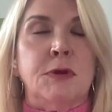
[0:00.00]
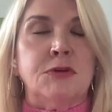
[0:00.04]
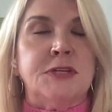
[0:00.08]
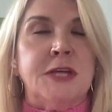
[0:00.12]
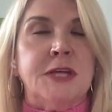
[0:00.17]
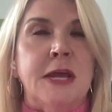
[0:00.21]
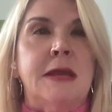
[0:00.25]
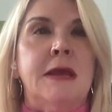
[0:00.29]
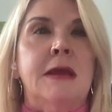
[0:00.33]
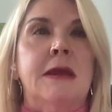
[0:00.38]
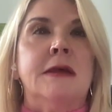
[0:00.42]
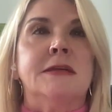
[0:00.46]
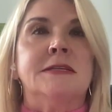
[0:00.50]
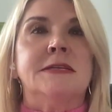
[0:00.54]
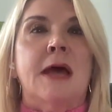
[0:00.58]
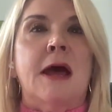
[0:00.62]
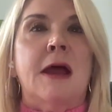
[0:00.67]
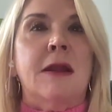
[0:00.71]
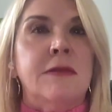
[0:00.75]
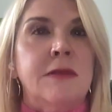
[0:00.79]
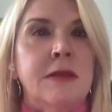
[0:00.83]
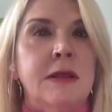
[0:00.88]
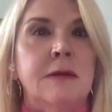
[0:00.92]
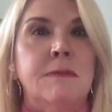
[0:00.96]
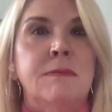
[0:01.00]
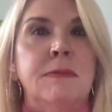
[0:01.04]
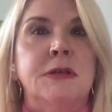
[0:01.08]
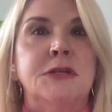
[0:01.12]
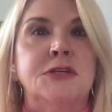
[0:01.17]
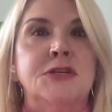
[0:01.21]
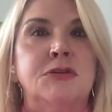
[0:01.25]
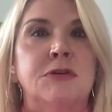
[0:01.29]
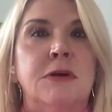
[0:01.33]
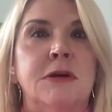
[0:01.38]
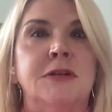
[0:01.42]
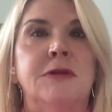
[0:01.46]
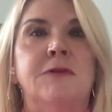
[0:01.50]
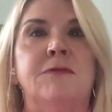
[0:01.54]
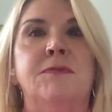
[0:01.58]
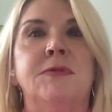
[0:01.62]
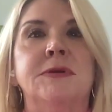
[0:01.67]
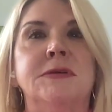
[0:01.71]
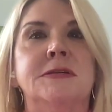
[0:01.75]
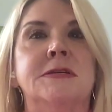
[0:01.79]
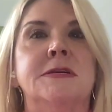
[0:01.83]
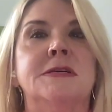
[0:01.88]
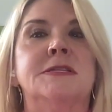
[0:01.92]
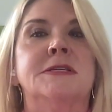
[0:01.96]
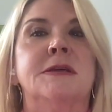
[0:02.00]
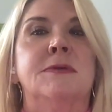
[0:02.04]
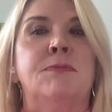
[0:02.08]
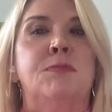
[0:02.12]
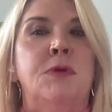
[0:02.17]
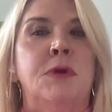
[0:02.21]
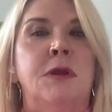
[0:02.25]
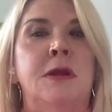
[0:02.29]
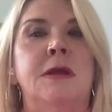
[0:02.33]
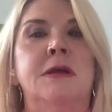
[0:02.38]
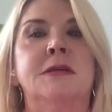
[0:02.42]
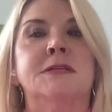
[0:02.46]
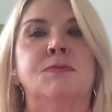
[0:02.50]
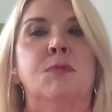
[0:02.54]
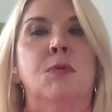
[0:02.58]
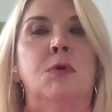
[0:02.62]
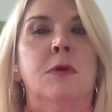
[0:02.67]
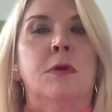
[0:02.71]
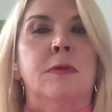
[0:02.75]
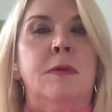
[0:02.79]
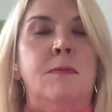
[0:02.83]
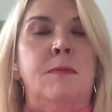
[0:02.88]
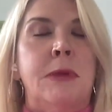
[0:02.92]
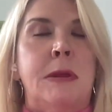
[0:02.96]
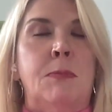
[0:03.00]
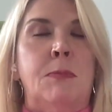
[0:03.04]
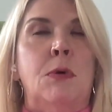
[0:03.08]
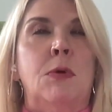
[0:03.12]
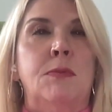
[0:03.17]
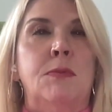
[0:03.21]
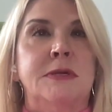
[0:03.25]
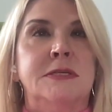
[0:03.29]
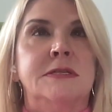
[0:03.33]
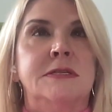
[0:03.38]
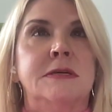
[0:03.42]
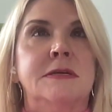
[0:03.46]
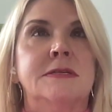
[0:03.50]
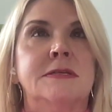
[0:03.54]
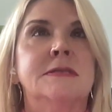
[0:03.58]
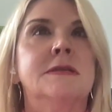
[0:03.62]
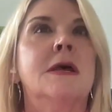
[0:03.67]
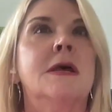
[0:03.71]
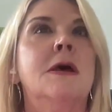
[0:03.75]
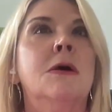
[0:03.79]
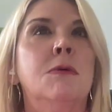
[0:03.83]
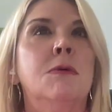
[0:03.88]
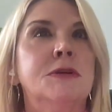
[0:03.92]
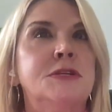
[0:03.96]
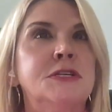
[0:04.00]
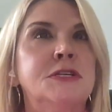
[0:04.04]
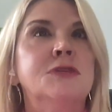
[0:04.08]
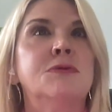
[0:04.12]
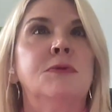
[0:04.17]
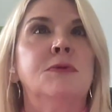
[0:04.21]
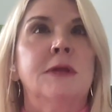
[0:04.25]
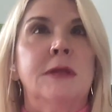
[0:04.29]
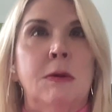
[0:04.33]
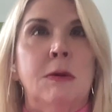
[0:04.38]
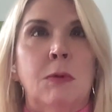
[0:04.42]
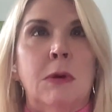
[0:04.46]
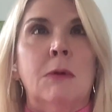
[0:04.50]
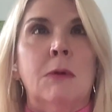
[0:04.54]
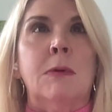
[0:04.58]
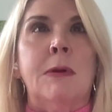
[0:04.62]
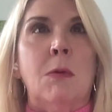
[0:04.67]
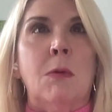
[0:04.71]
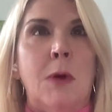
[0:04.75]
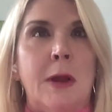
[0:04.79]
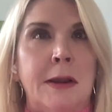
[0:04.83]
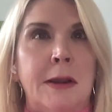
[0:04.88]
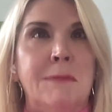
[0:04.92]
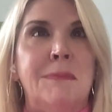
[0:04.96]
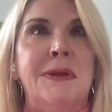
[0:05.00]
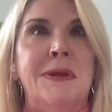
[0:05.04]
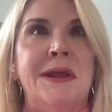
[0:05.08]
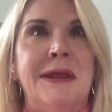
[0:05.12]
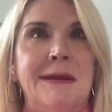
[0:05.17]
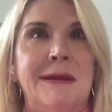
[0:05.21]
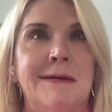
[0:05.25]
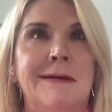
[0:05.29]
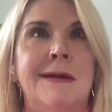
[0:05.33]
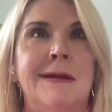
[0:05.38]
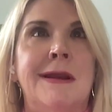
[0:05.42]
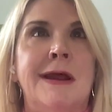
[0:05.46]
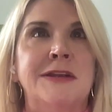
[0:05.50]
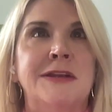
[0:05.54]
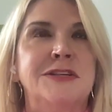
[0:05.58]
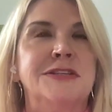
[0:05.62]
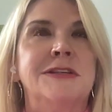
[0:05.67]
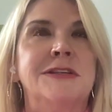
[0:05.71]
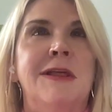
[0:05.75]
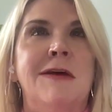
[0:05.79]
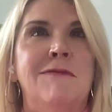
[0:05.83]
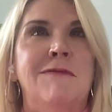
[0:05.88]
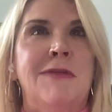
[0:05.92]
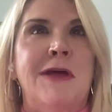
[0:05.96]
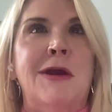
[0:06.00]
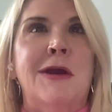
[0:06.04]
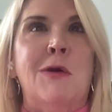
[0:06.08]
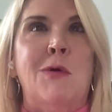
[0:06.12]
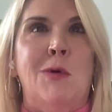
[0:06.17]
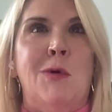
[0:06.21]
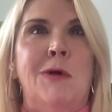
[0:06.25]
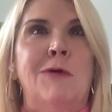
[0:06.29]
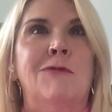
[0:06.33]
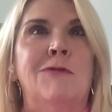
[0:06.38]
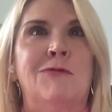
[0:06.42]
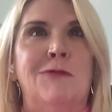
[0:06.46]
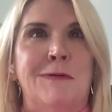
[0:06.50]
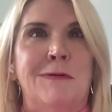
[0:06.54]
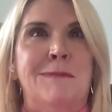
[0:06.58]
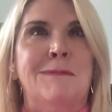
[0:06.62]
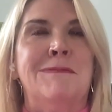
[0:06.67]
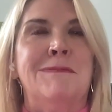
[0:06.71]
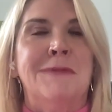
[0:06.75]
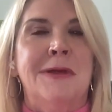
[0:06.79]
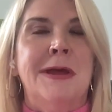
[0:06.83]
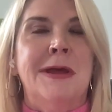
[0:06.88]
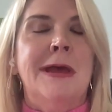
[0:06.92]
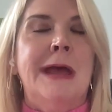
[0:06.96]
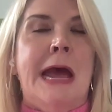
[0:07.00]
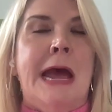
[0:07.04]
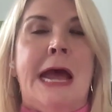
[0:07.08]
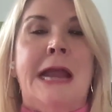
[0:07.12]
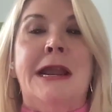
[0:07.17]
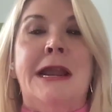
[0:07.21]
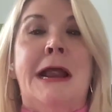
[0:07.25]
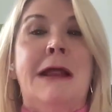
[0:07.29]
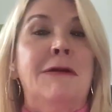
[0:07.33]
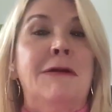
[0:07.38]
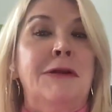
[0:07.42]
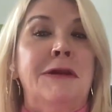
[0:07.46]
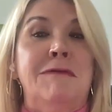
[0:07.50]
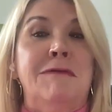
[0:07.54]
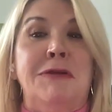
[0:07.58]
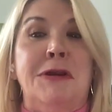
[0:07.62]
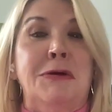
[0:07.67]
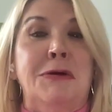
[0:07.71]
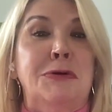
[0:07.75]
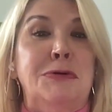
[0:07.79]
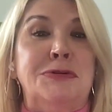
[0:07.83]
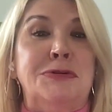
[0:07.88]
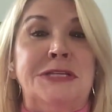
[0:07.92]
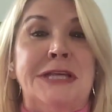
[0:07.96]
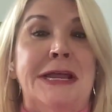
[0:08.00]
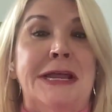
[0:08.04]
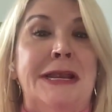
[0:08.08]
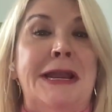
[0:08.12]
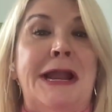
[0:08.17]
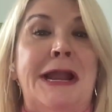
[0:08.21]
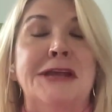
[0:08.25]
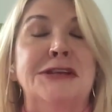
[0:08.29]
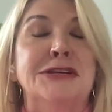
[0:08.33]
You're taking us out of the administrative business and putting us more in the people business," which is really where we want to be. And I just love that quote and I don't even know who said it.